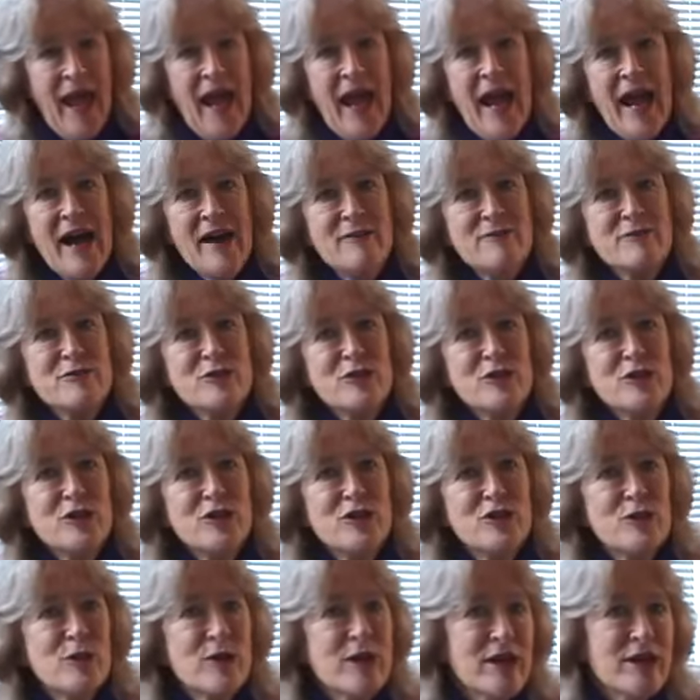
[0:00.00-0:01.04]
After
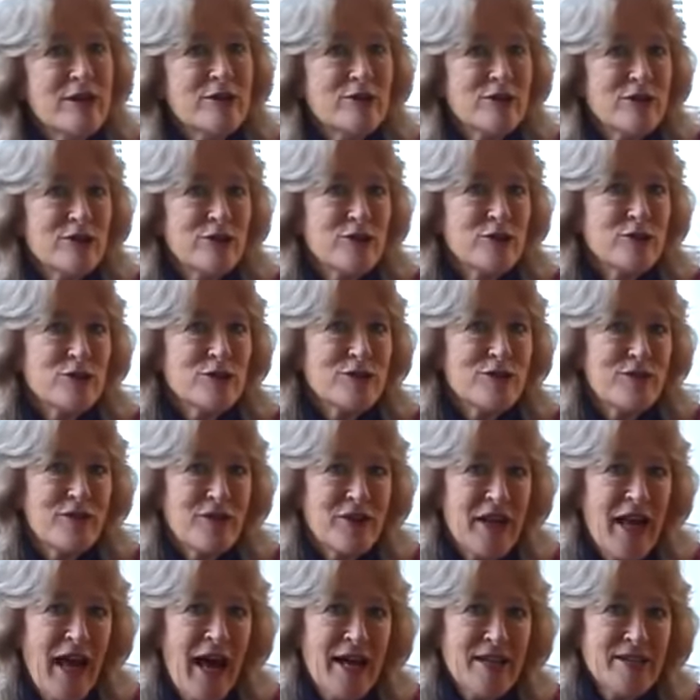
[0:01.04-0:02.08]
you introduce
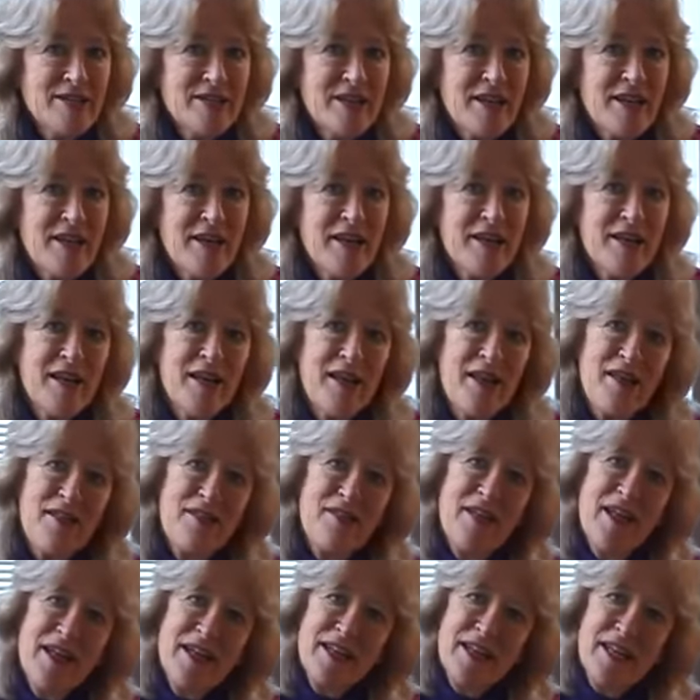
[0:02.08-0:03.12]
Fadassa,
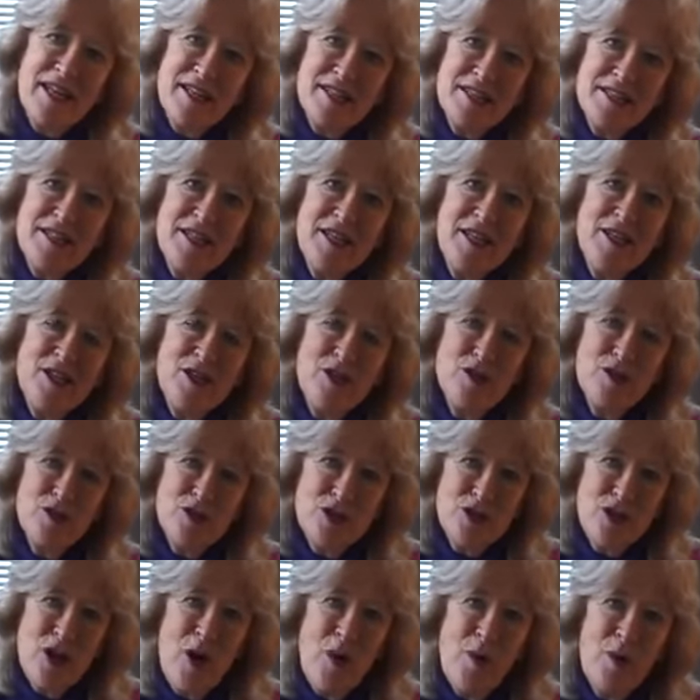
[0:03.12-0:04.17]
then continue
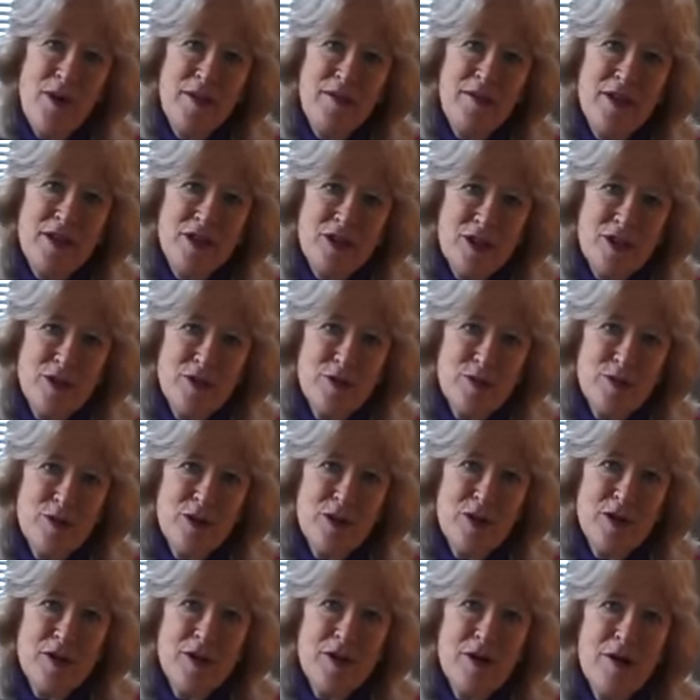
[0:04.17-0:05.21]
showing the
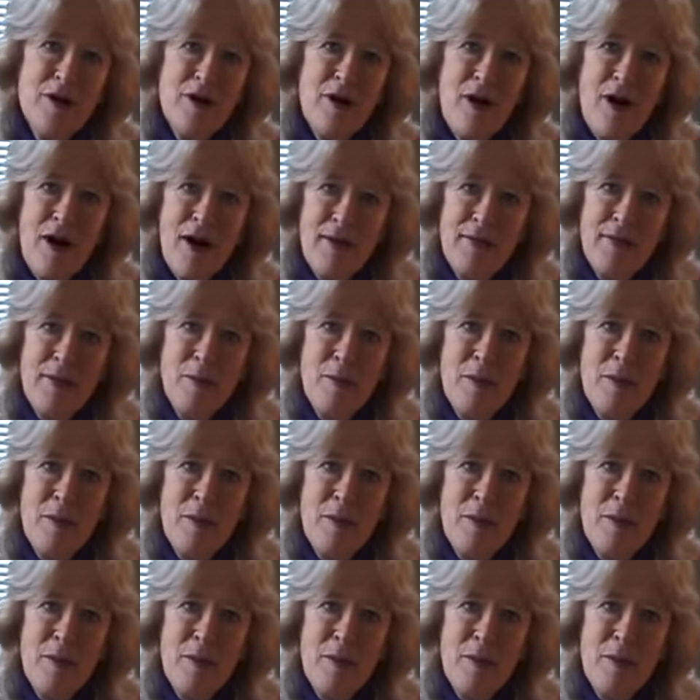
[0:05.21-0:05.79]
children on the